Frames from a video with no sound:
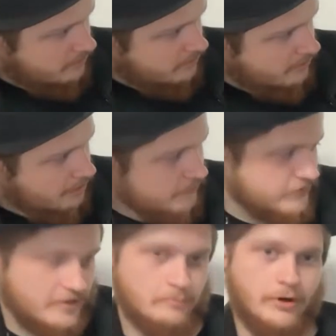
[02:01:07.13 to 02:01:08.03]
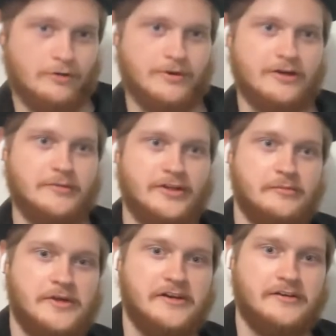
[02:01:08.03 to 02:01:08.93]
Oh, it's going to poop on me in a
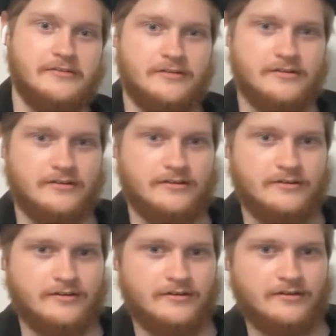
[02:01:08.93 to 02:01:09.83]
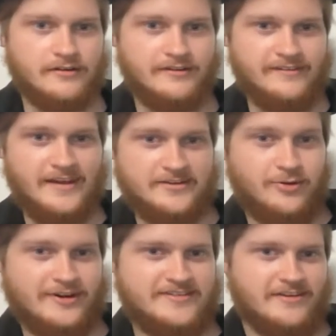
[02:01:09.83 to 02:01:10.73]
minute. Yeah,
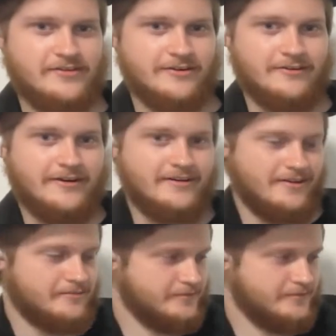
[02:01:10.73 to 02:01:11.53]
27 already. Yep.